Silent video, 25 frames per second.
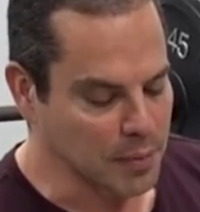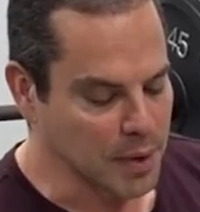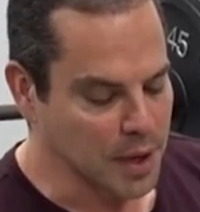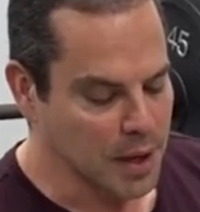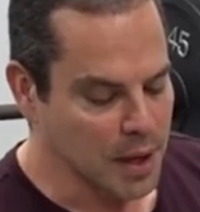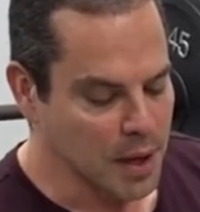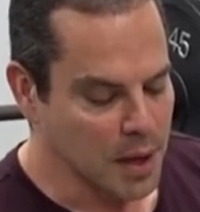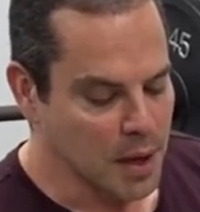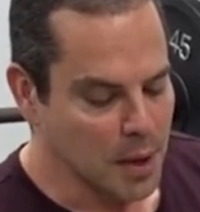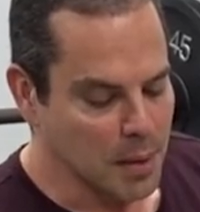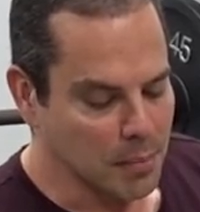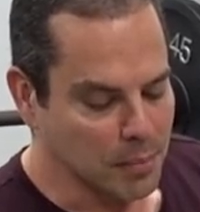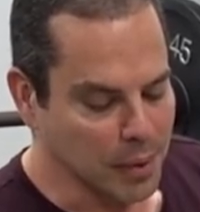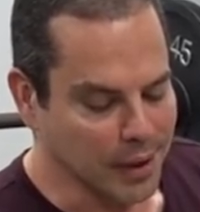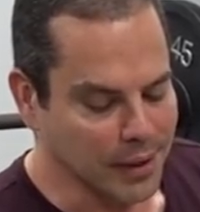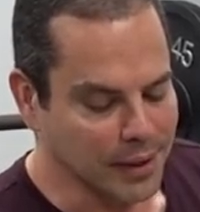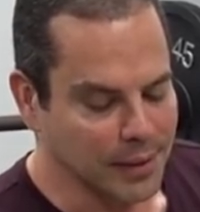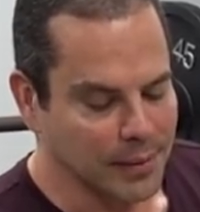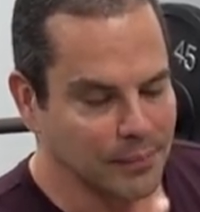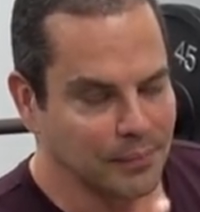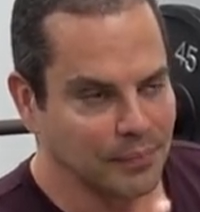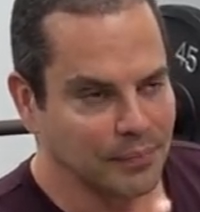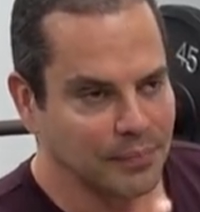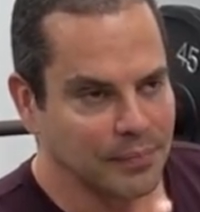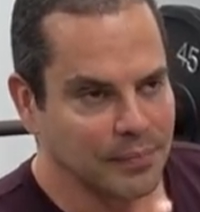them, but
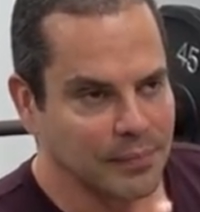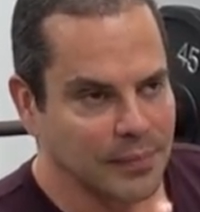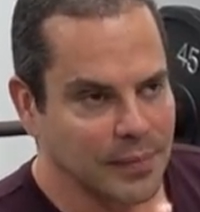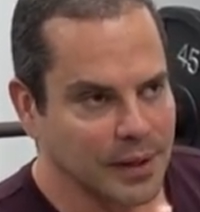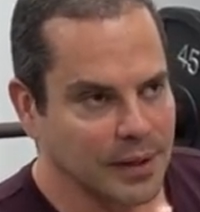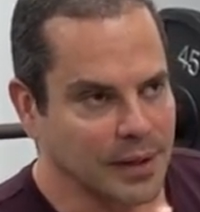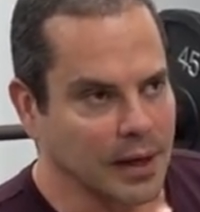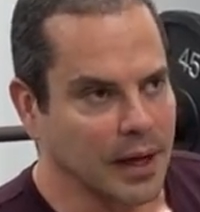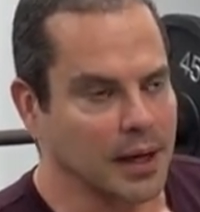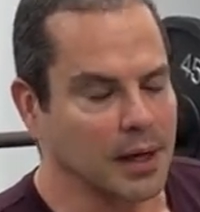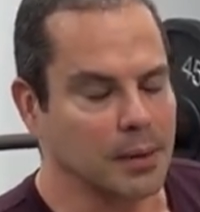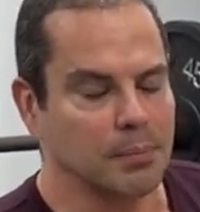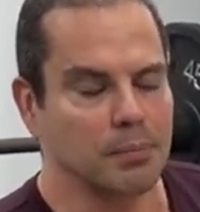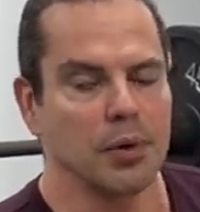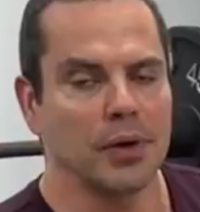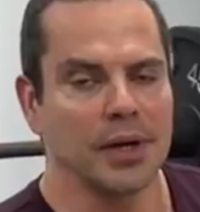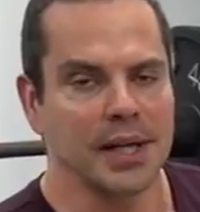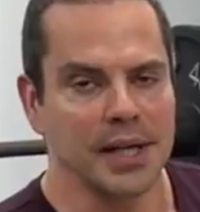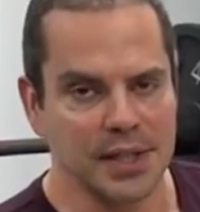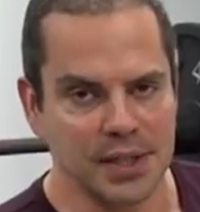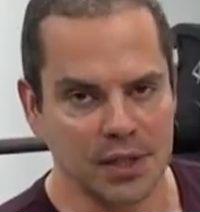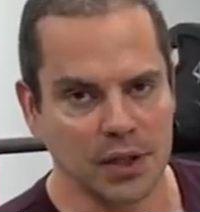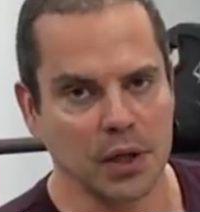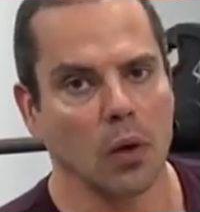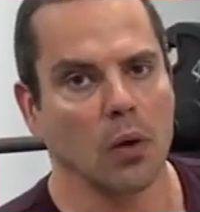kind of put
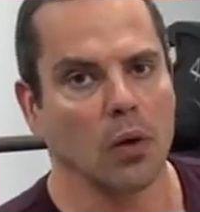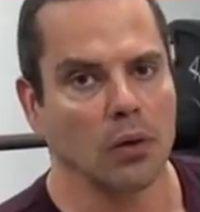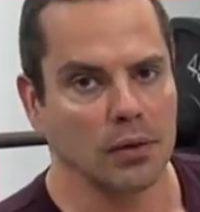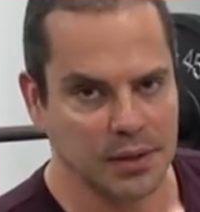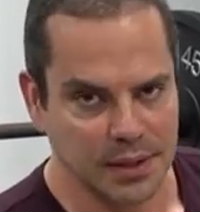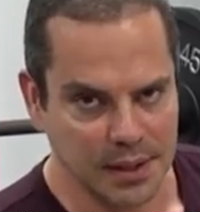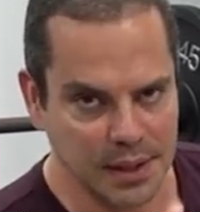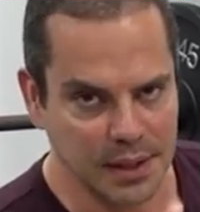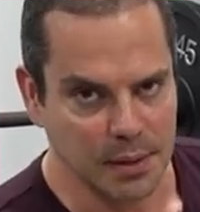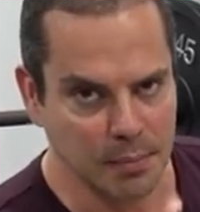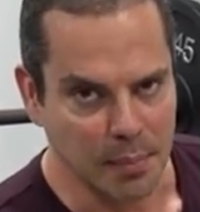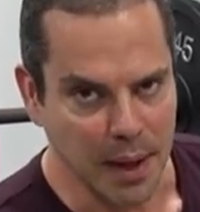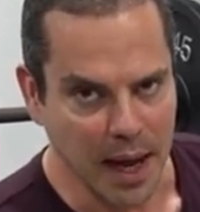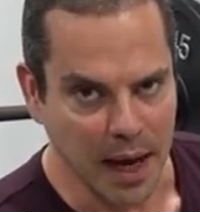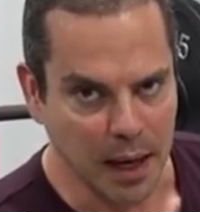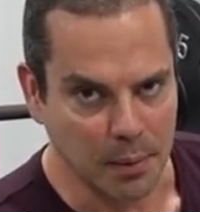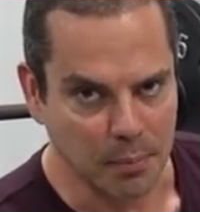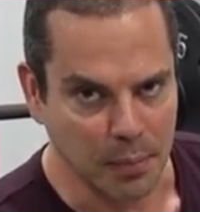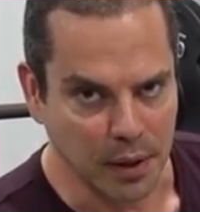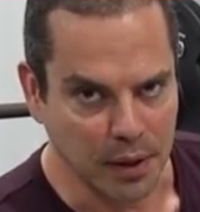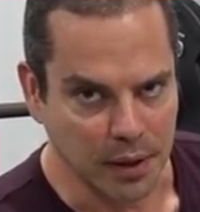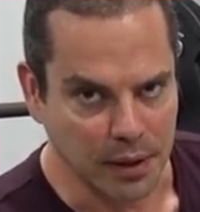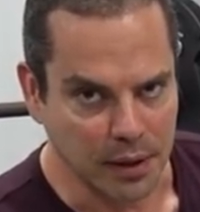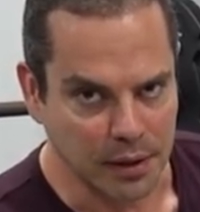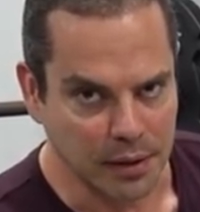his goals to the back
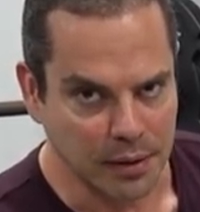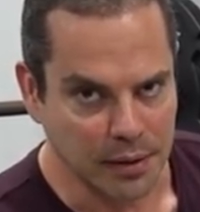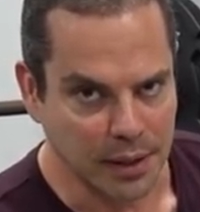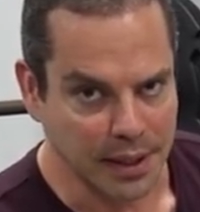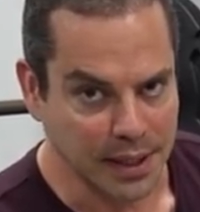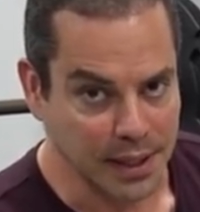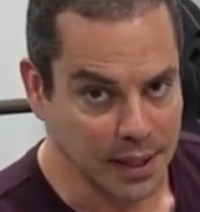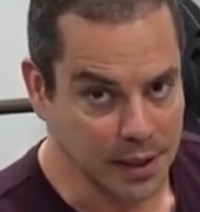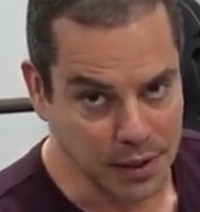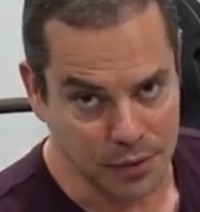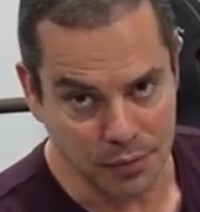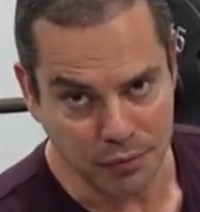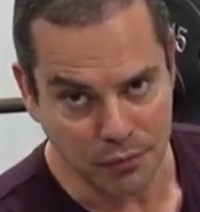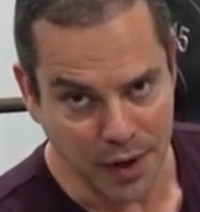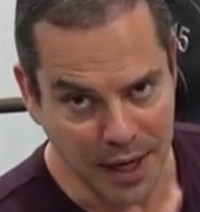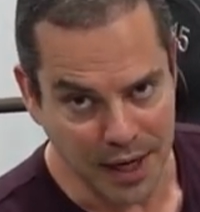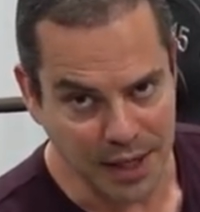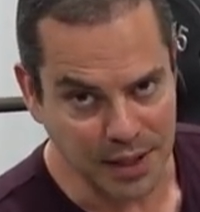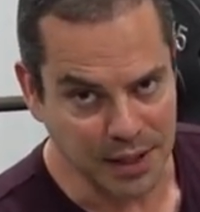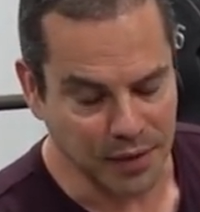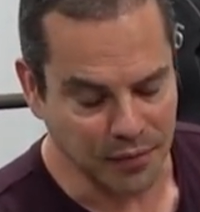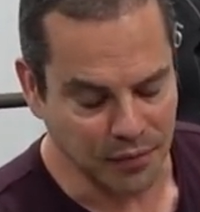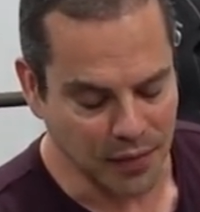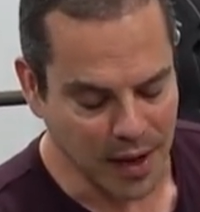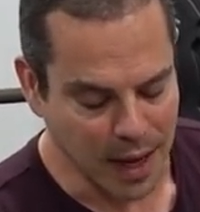burner, I guess
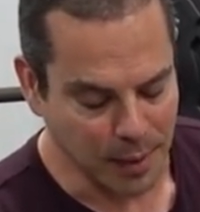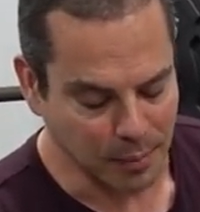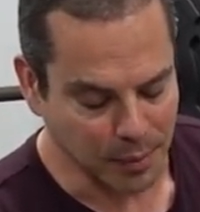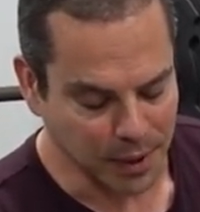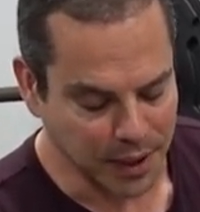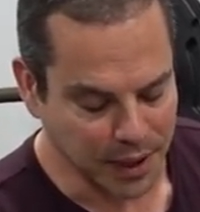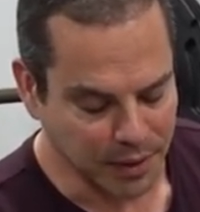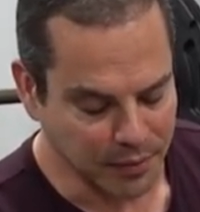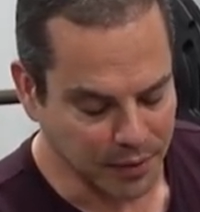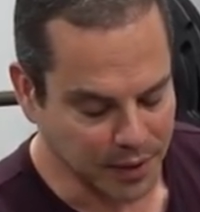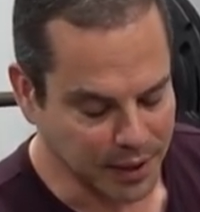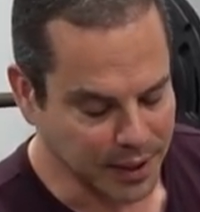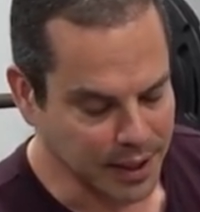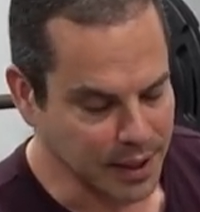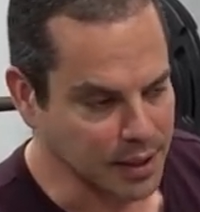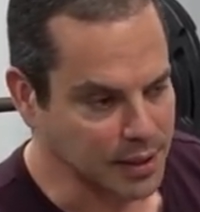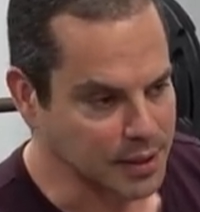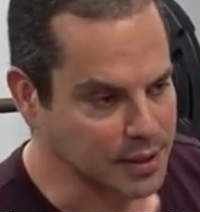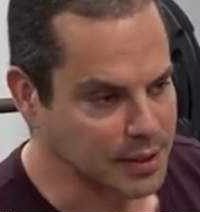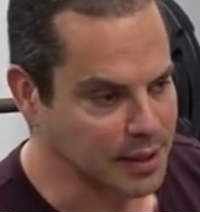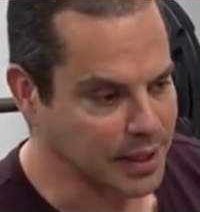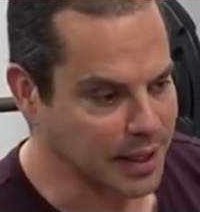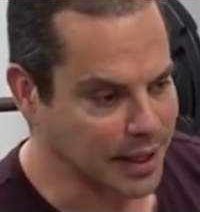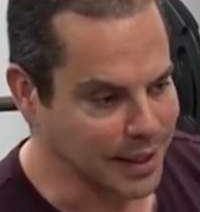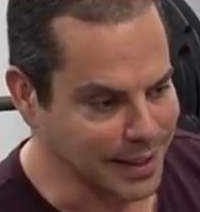raising a family and everything
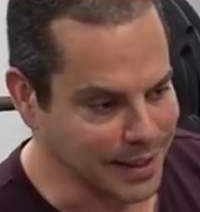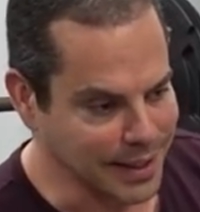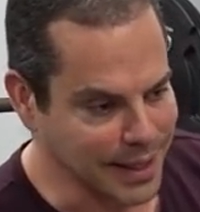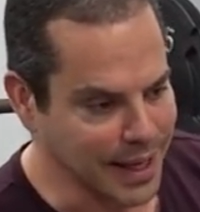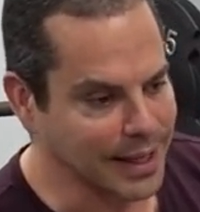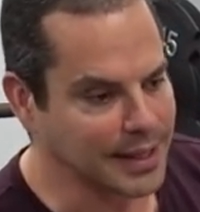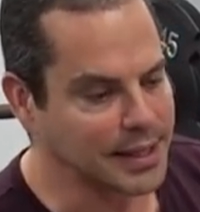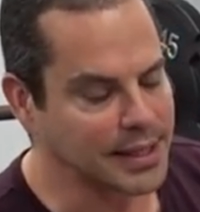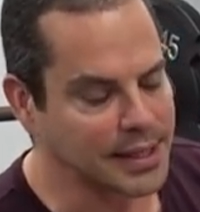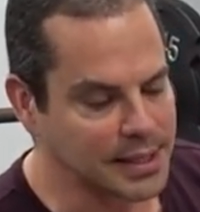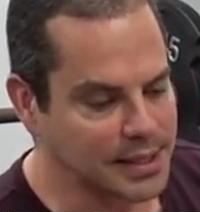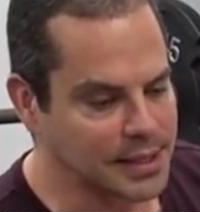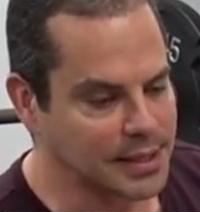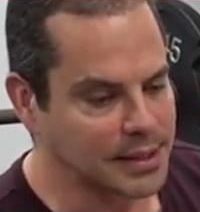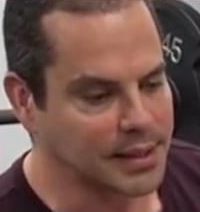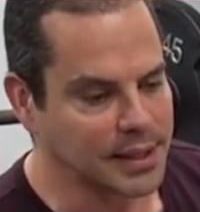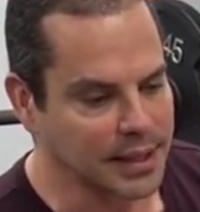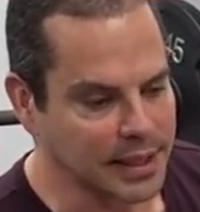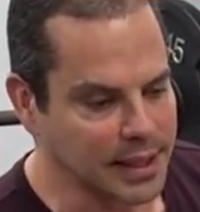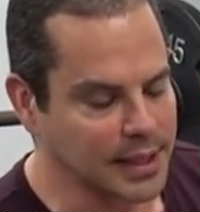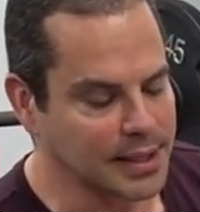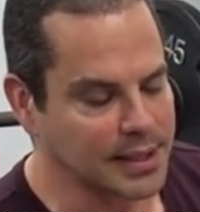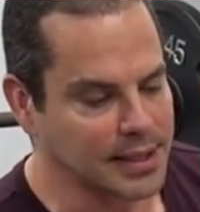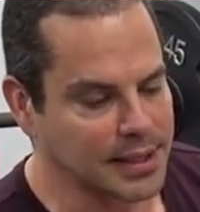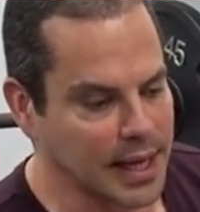else. And he had the
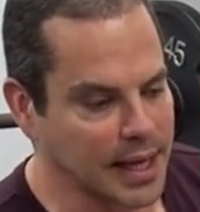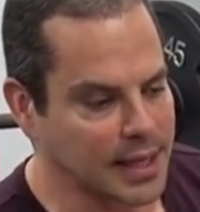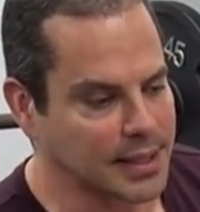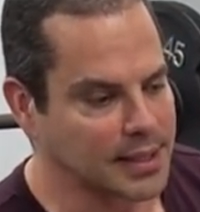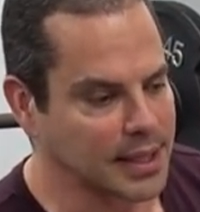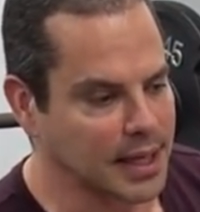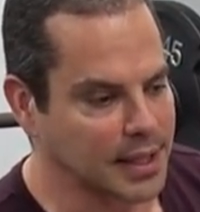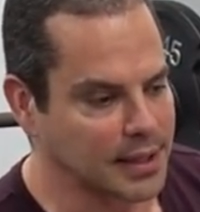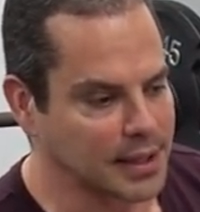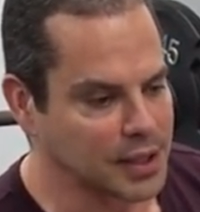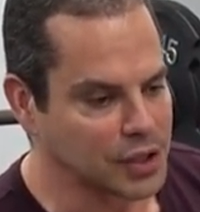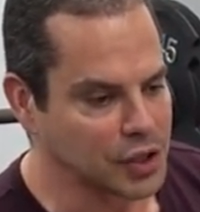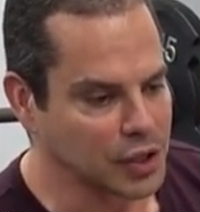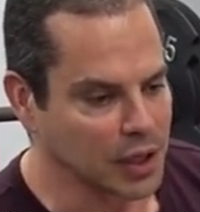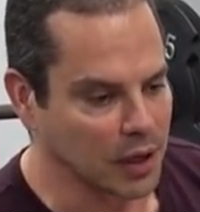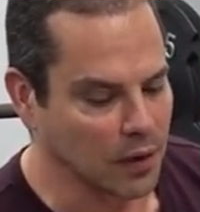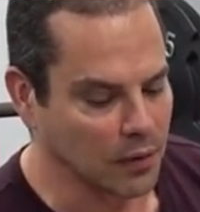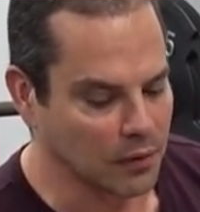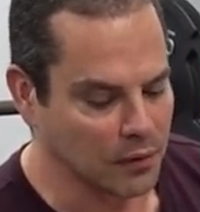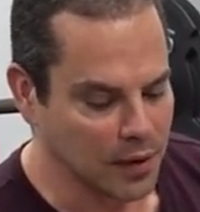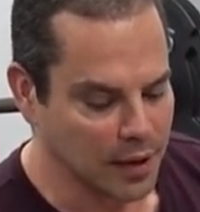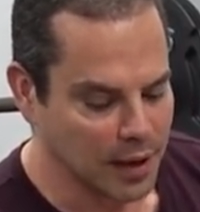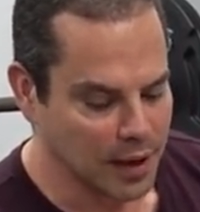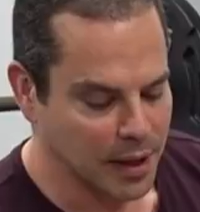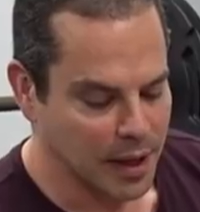cassettes on the
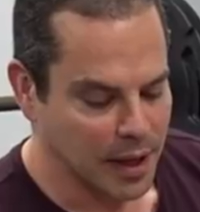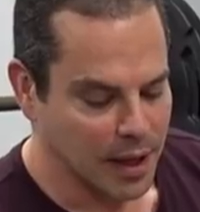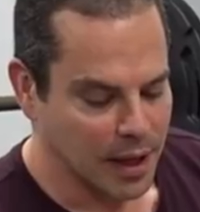shelf.